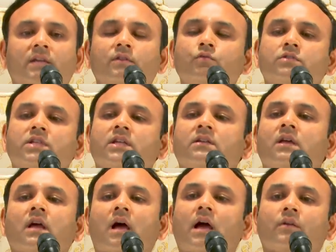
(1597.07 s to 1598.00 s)
Can you say,
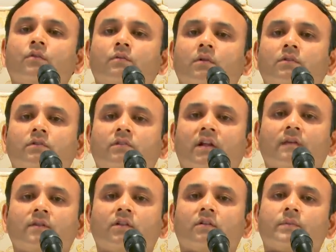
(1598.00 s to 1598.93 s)
I don't want to
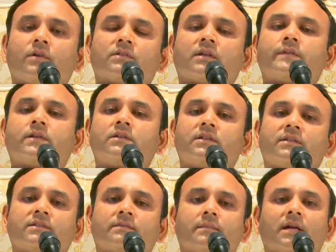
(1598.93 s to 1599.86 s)
travel now because I've heard
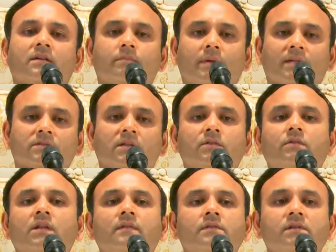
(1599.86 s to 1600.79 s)
there is a bad patch? Then
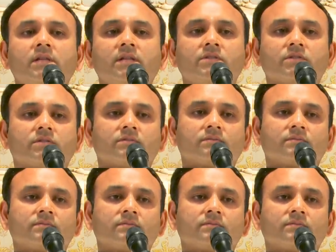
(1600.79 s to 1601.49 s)
you'll never reach.